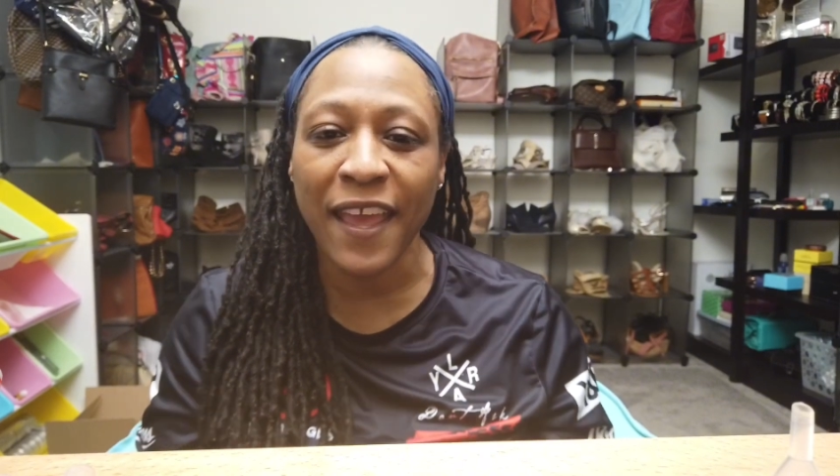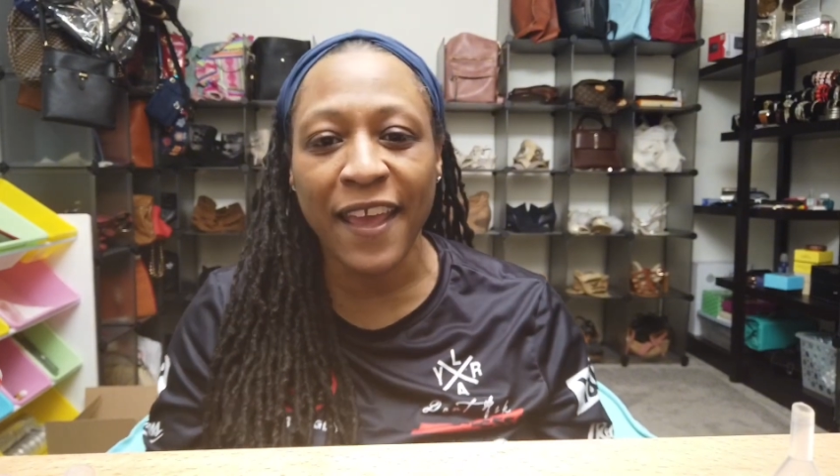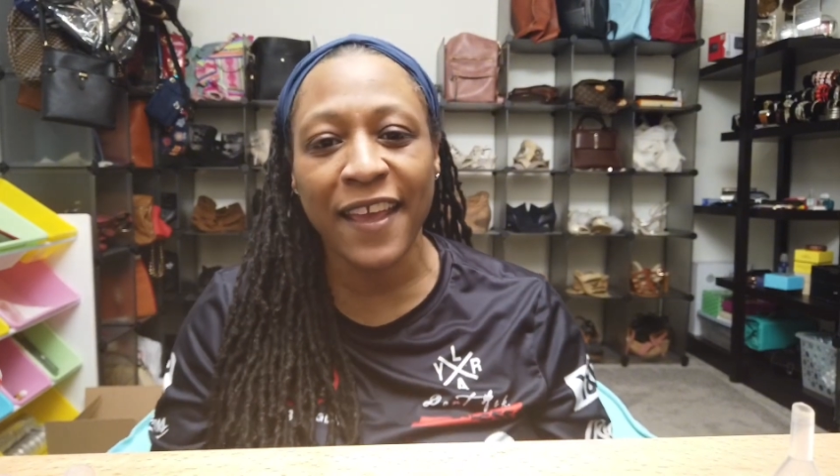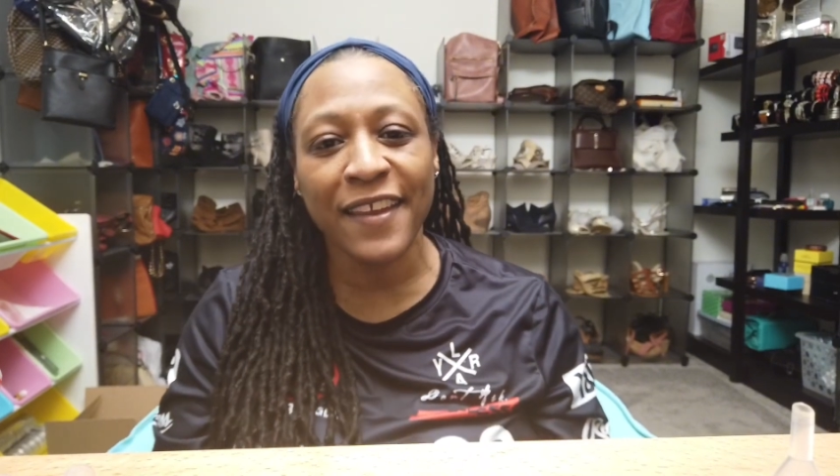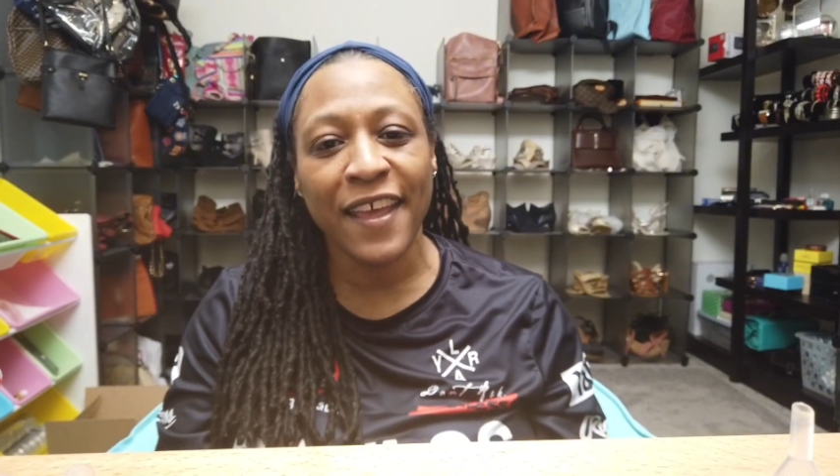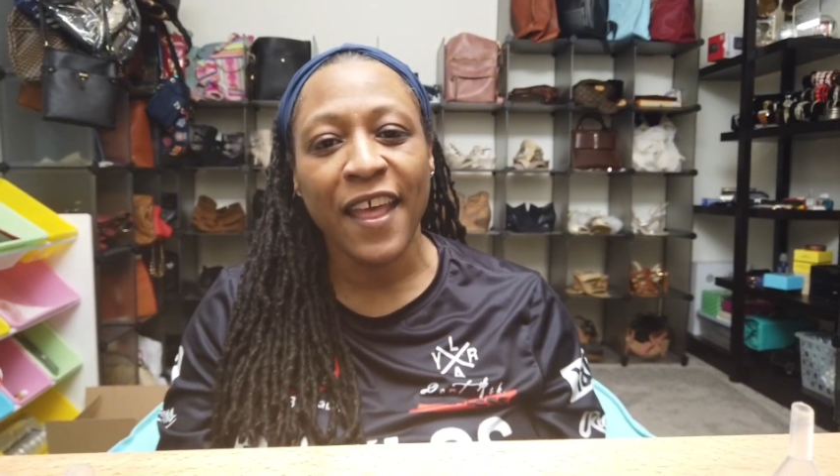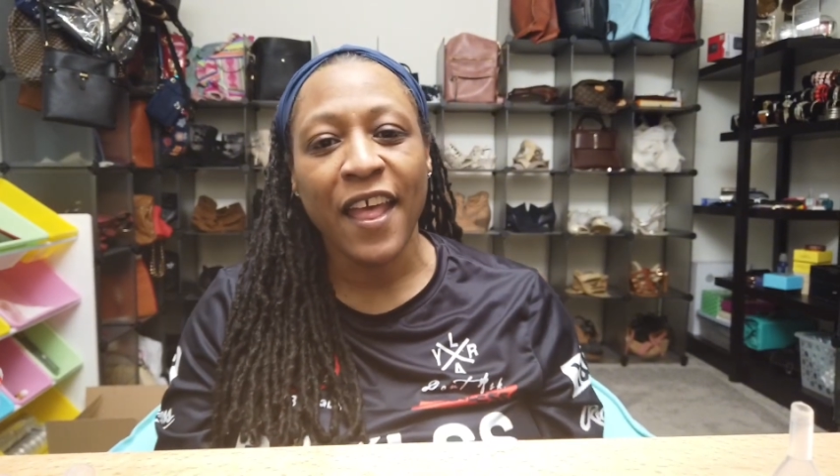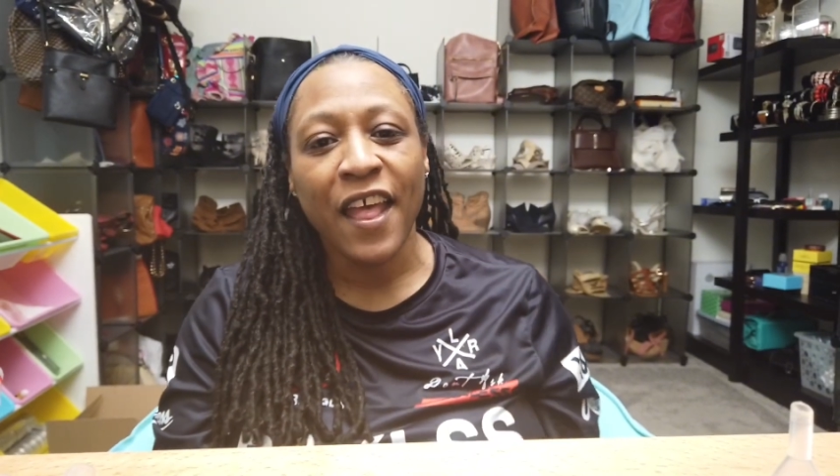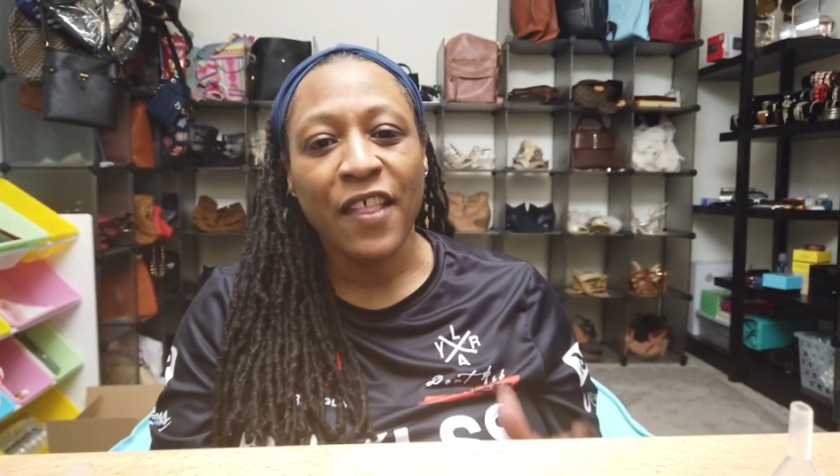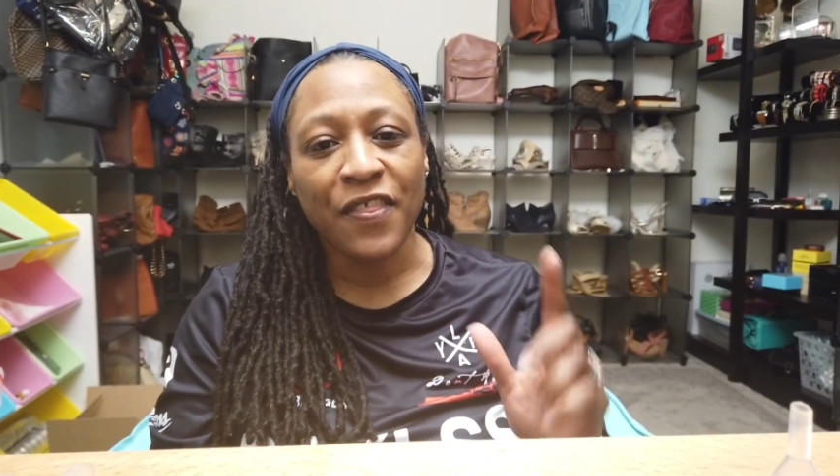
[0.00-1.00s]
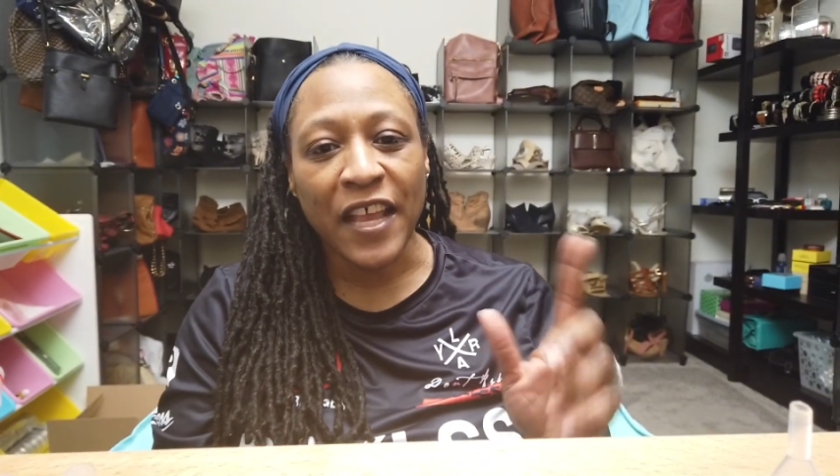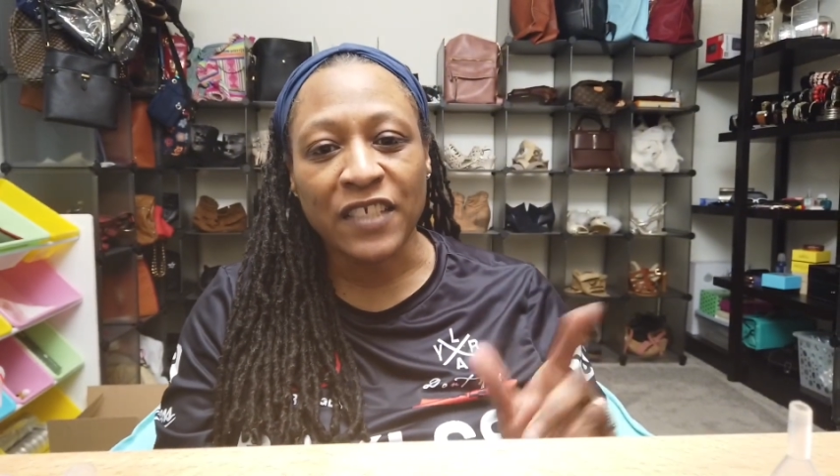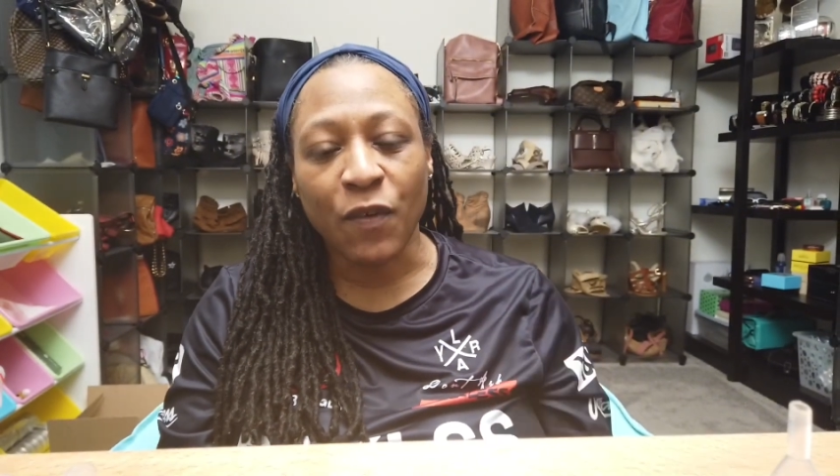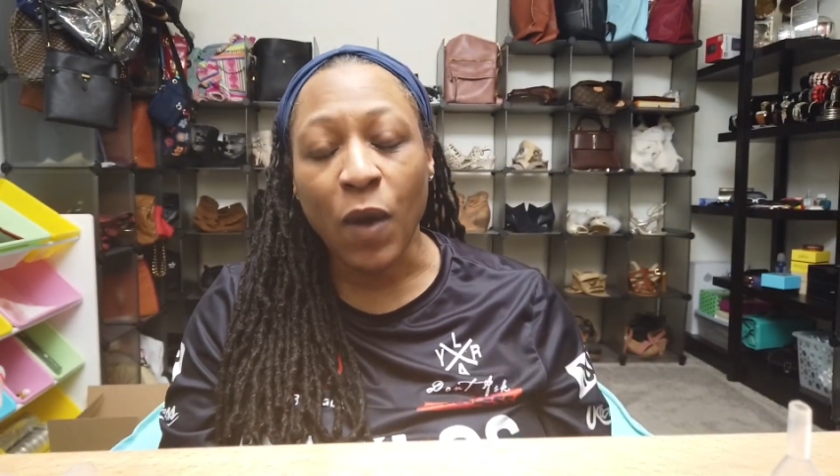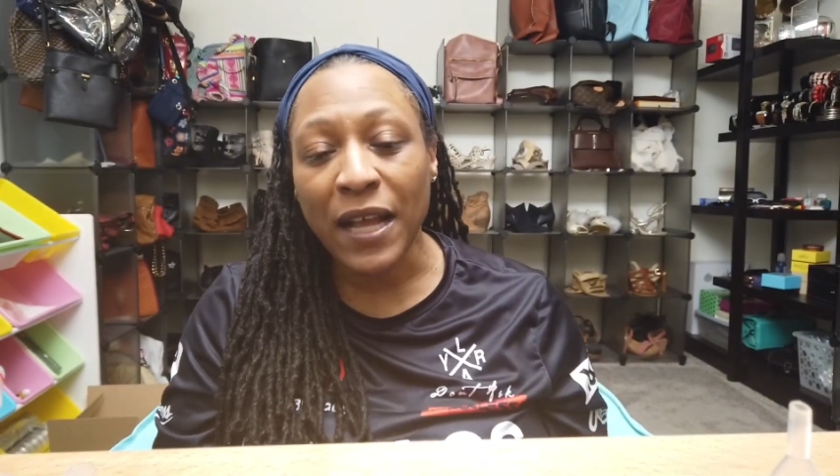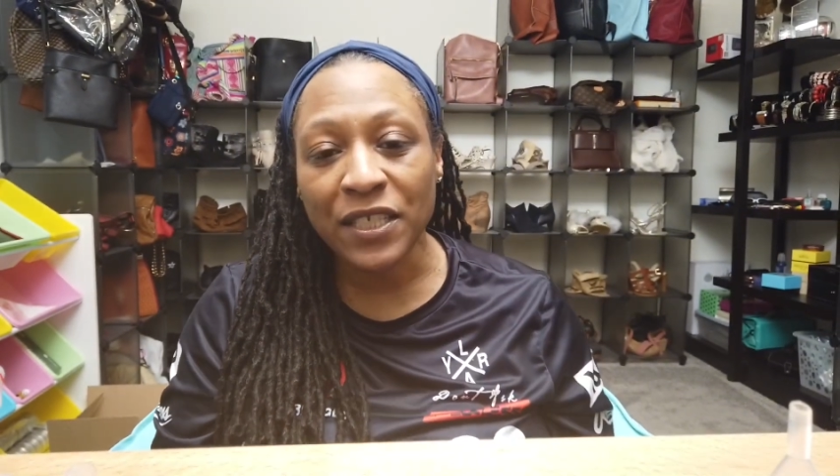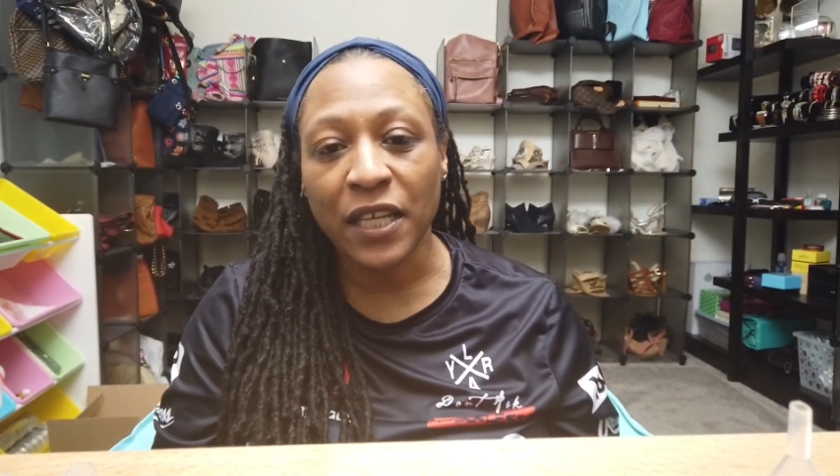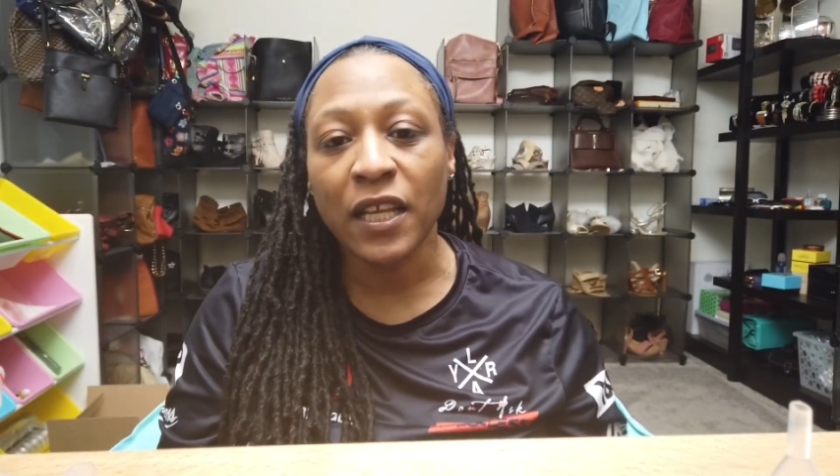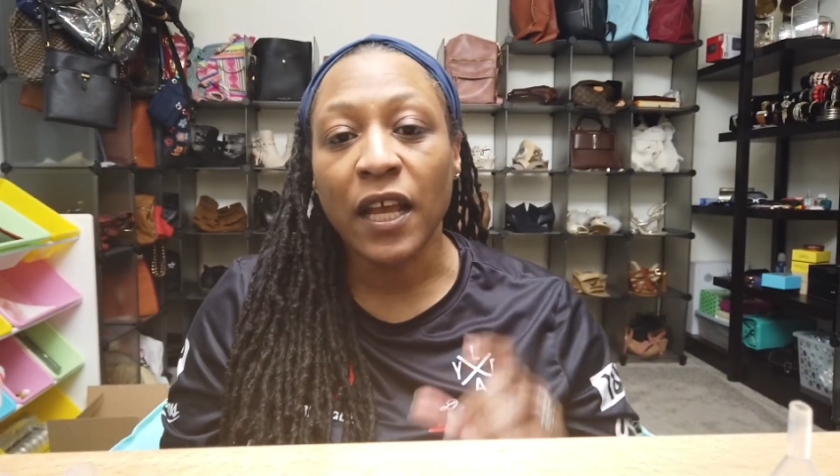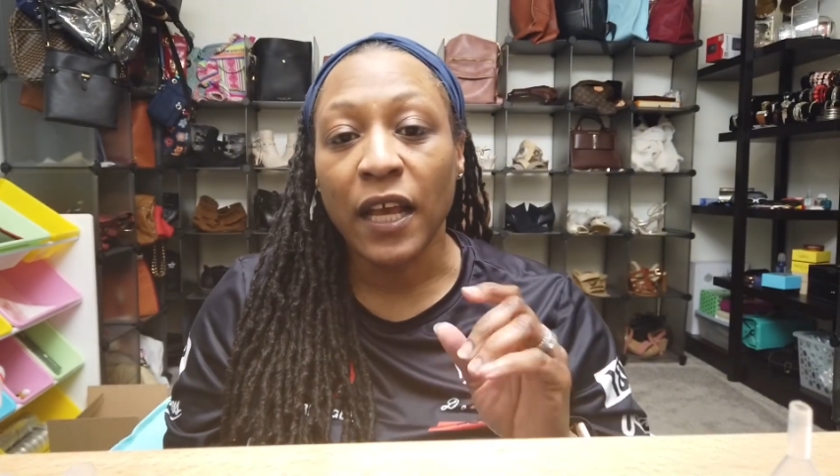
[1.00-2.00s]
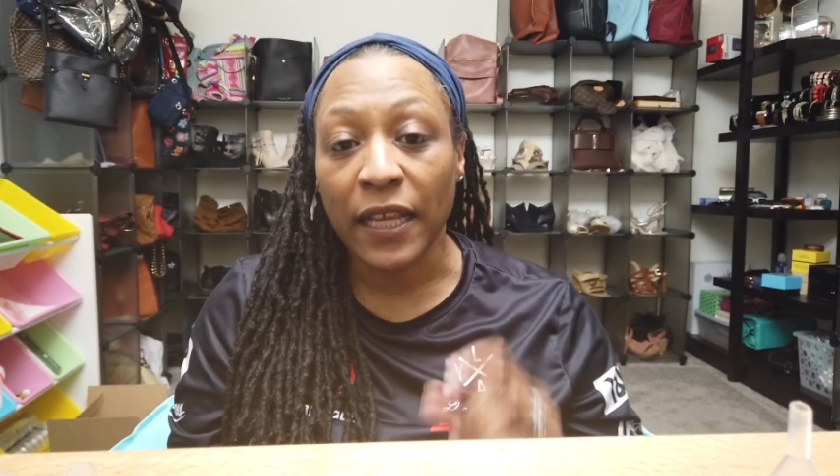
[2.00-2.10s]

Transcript: and thanks for watching.